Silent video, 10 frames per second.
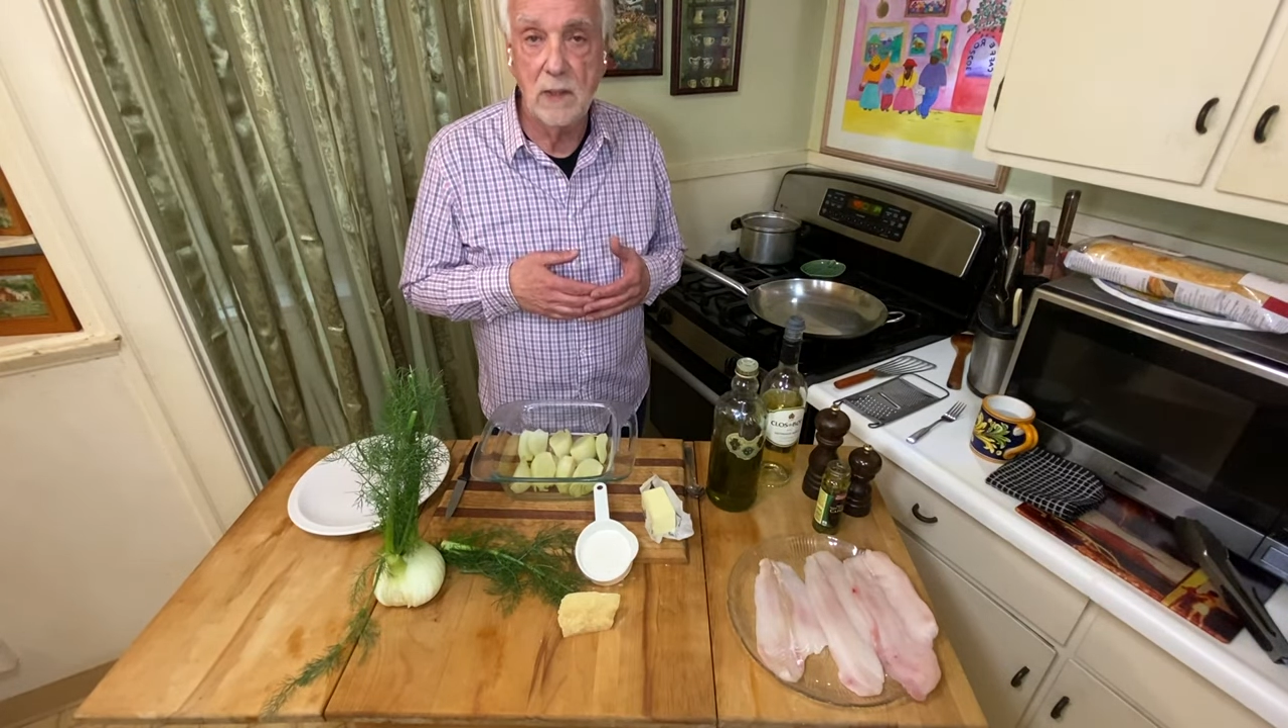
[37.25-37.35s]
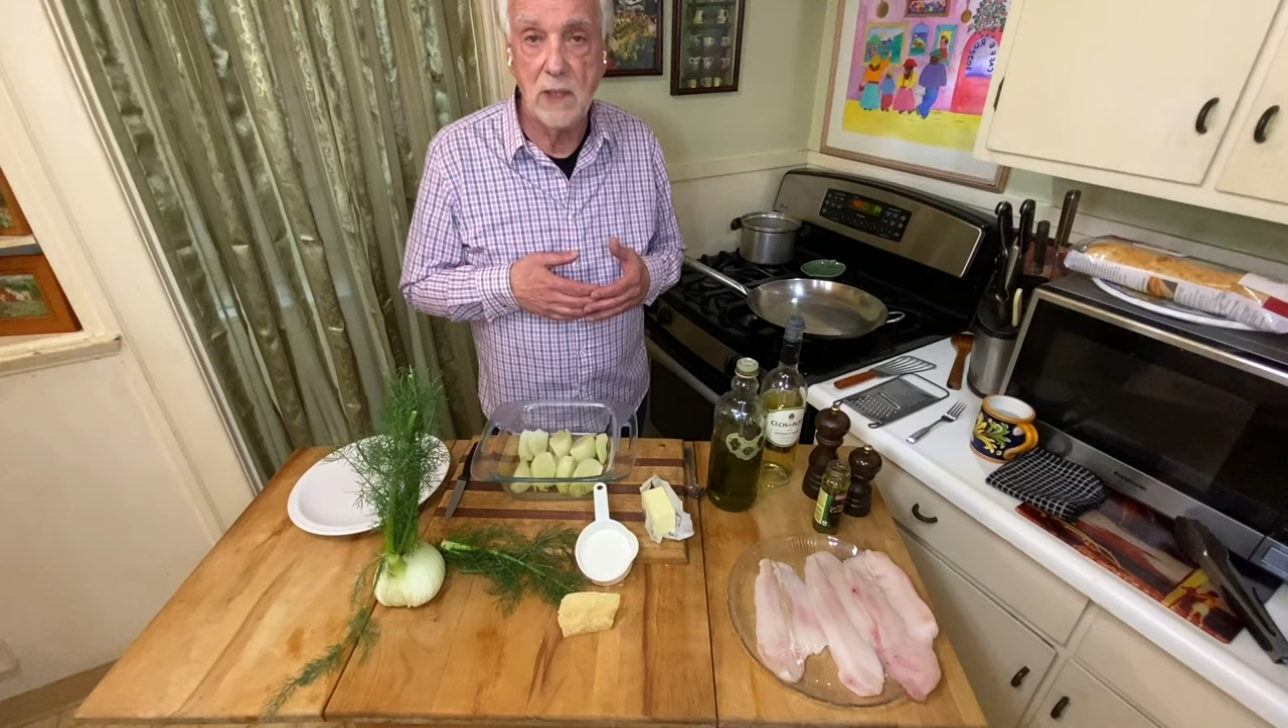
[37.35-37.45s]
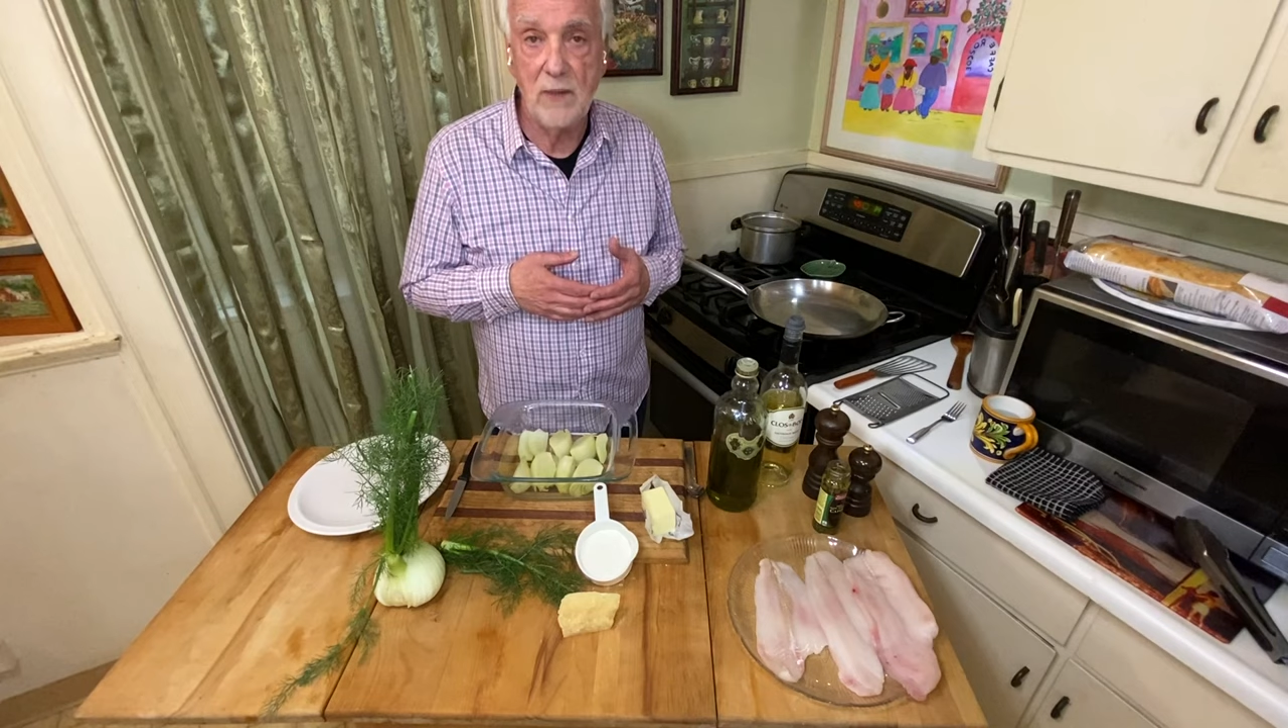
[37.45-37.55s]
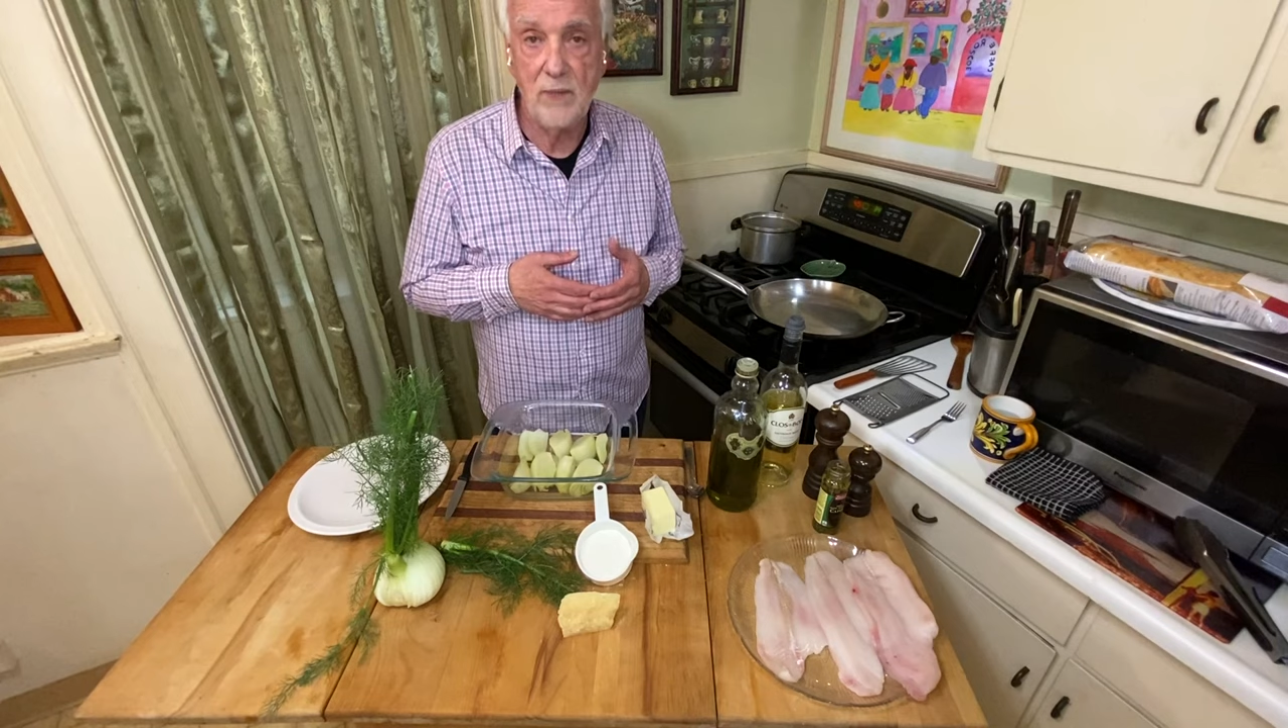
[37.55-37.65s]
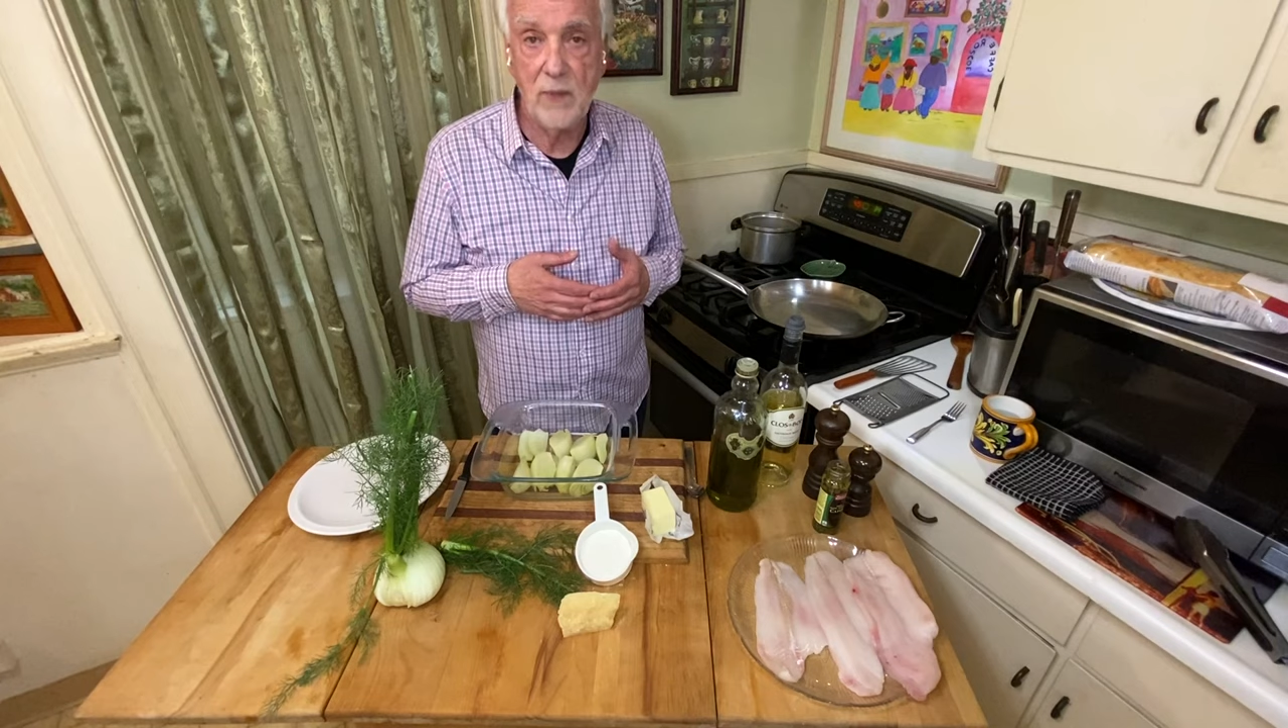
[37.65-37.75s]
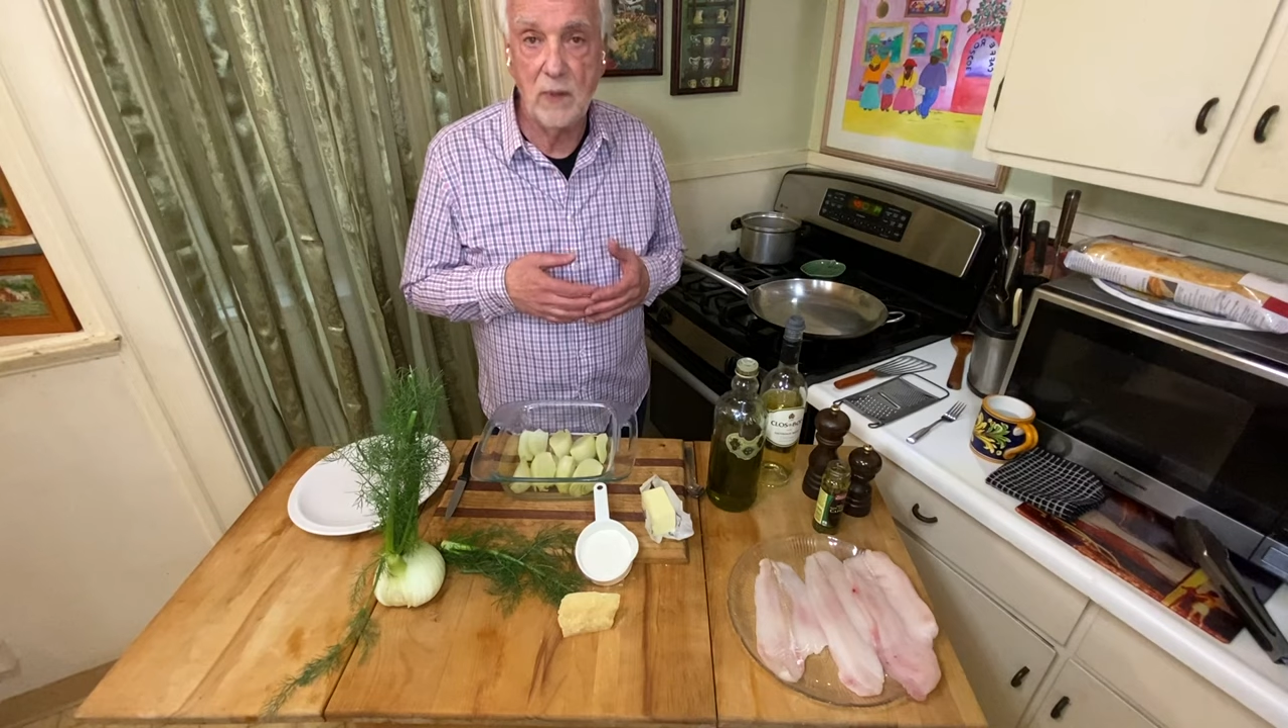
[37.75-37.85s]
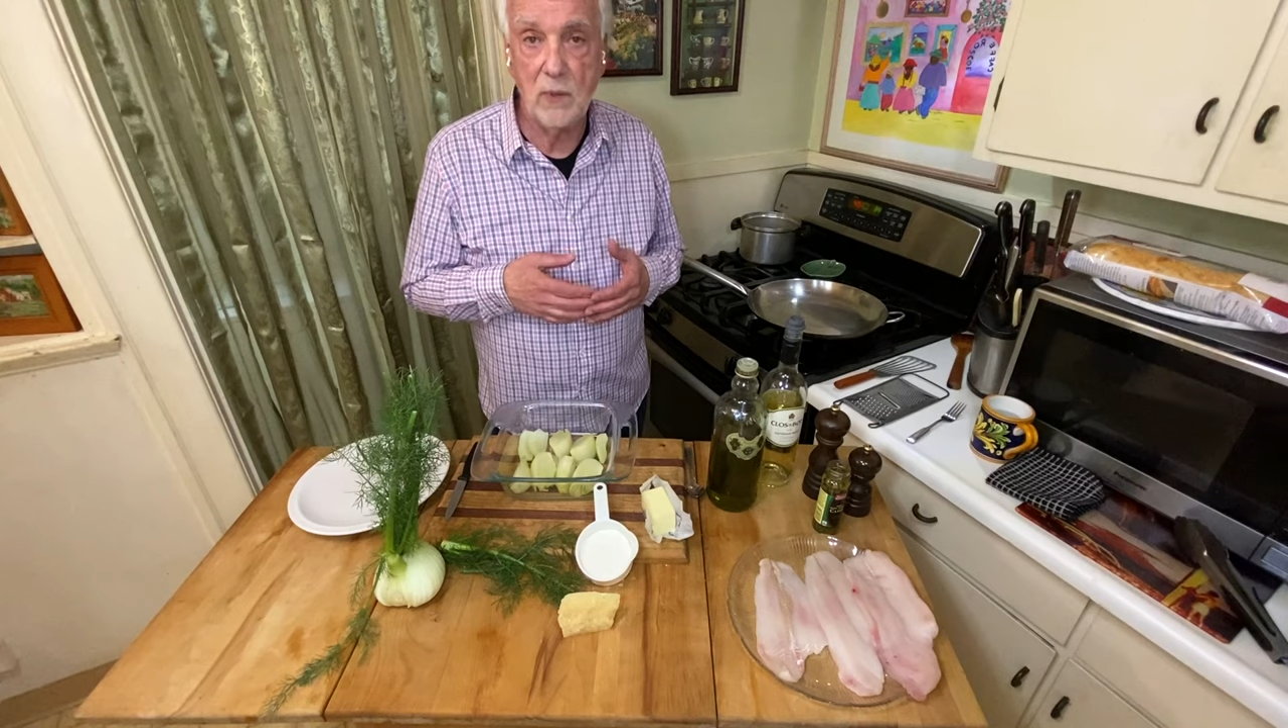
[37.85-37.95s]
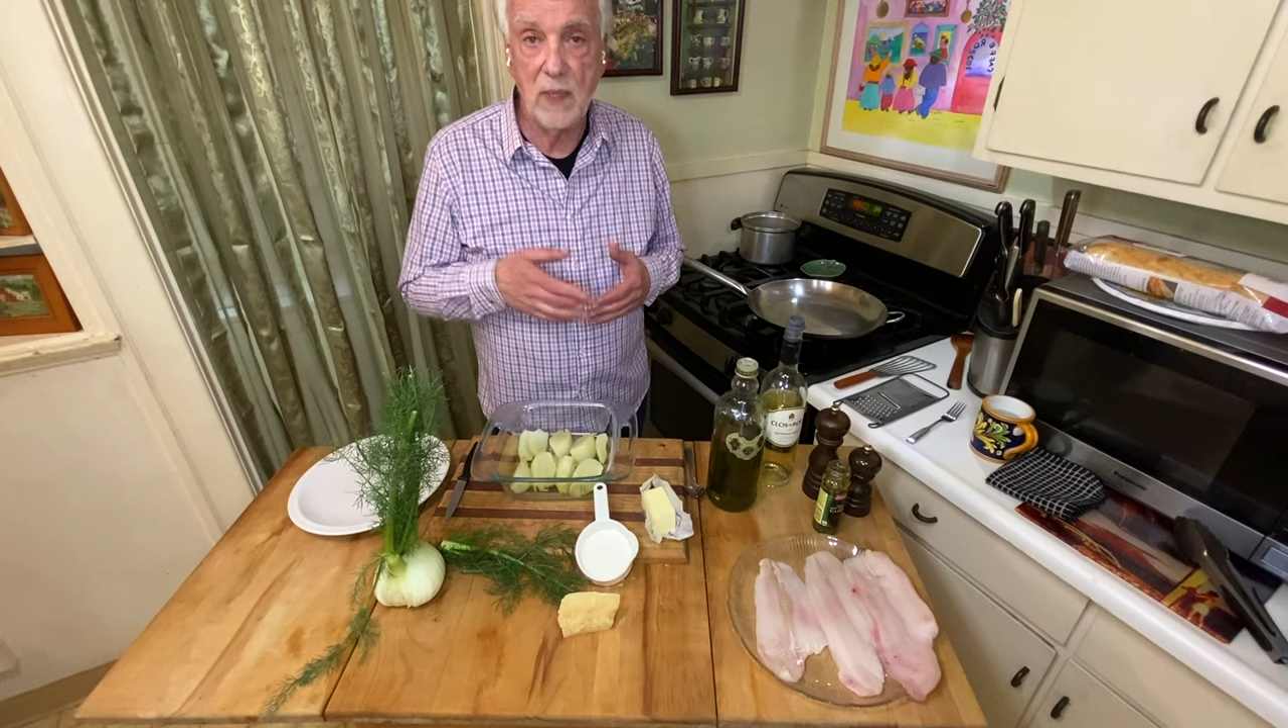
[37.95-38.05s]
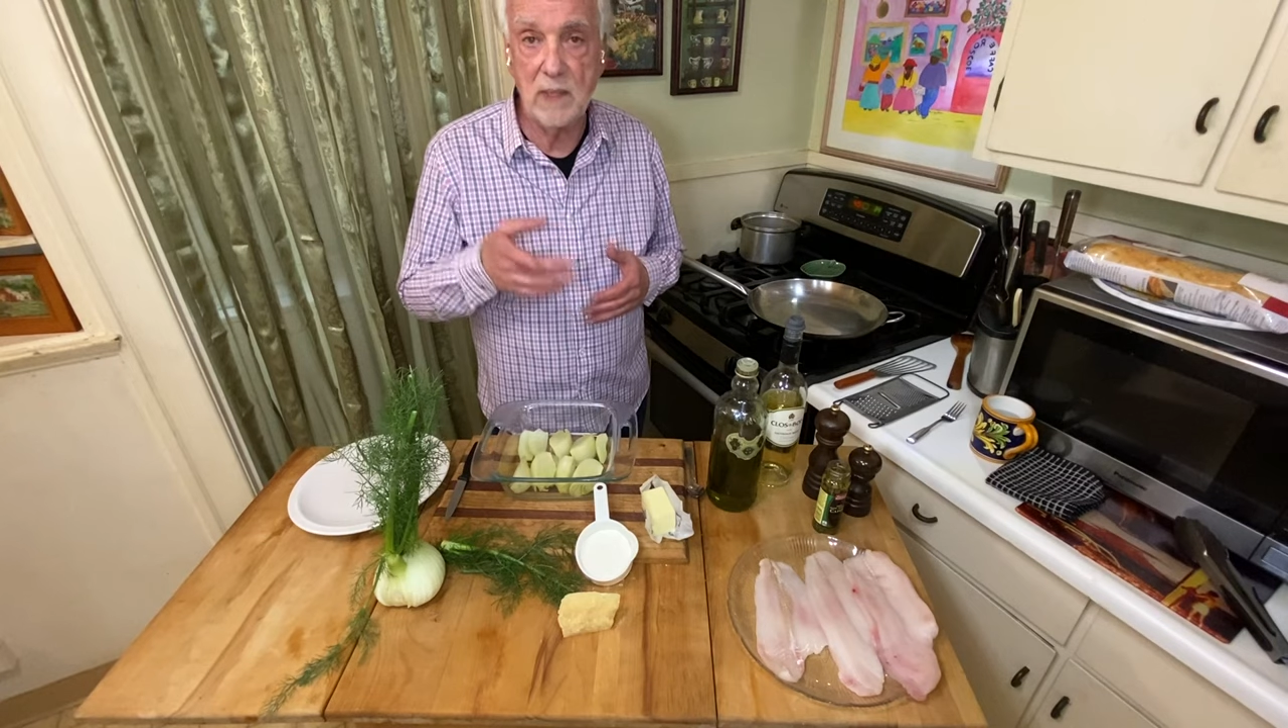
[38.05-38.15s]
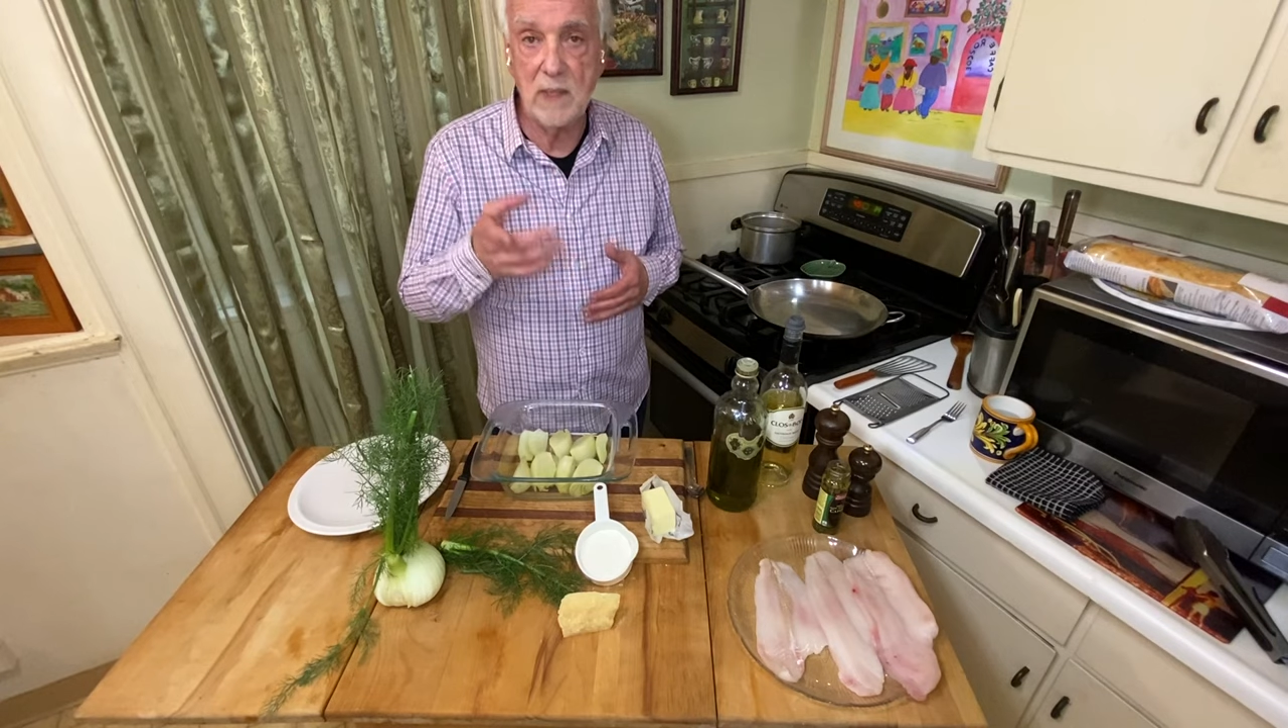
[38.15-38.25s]
Jeff and
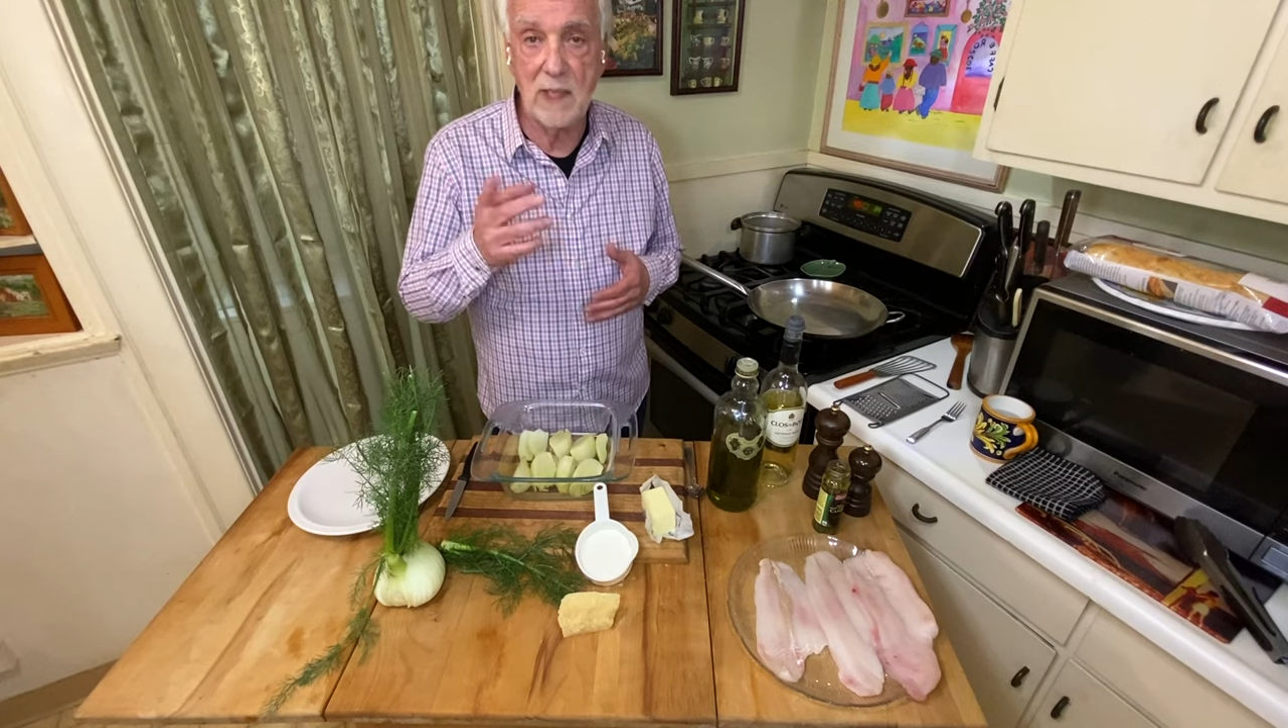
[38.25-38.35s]
Gwen